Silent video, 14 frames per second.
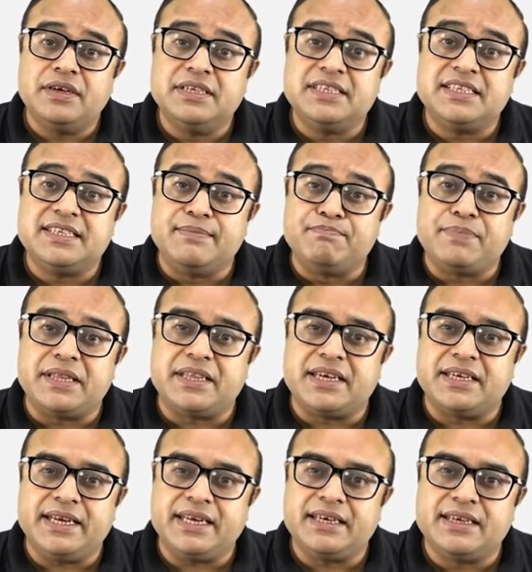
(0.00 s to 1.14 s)

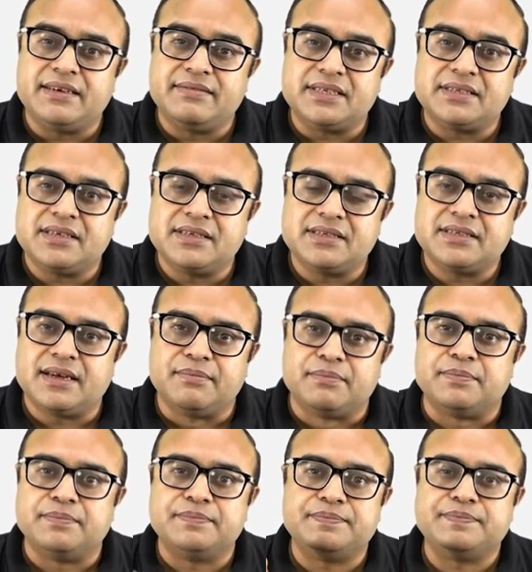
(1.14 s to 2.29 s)
sympathetic nervous system.
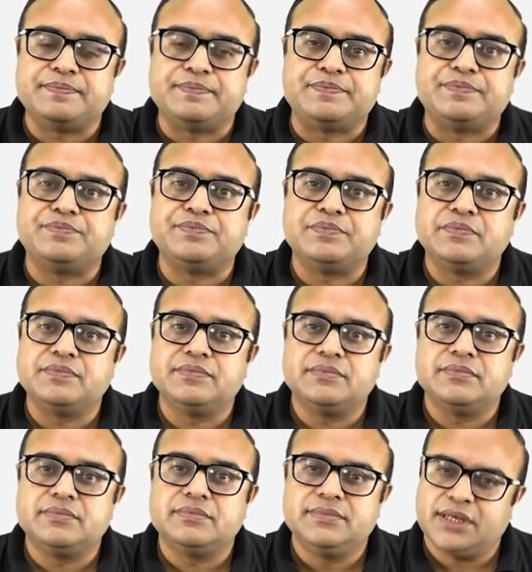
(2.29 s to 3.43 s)

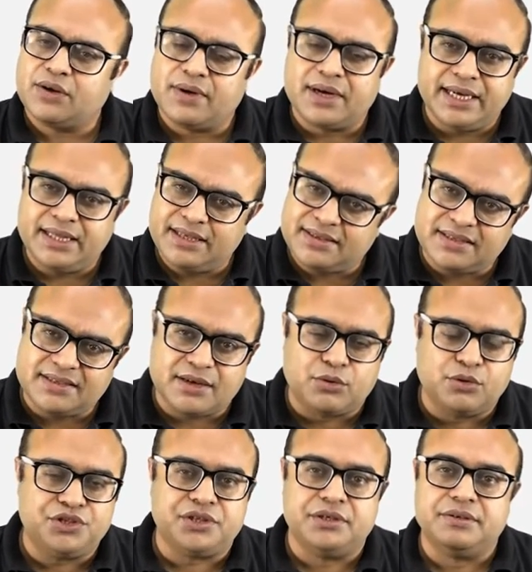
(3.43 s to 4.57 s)
Now, again this is a
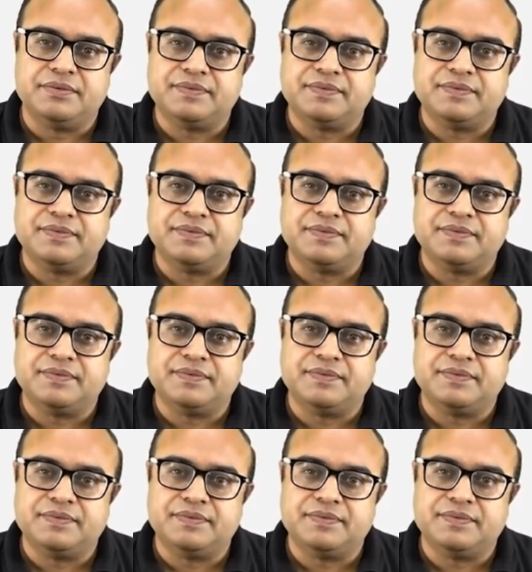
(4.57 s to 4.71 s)
question